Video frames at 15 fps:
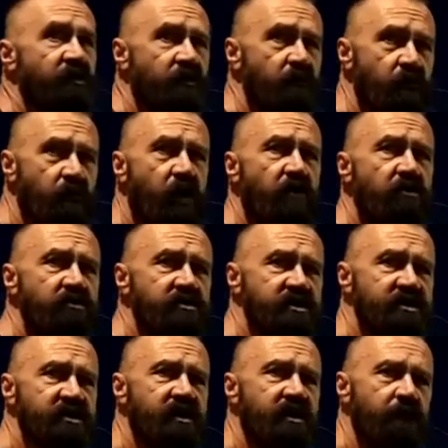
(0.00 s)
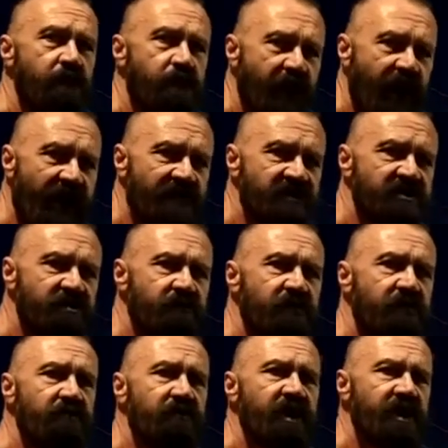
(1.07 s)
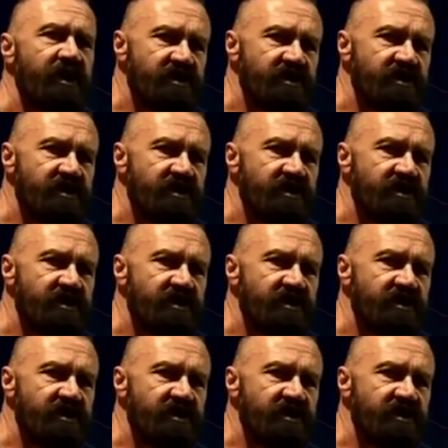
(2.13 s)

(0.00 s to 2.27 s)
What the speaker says: the most maximum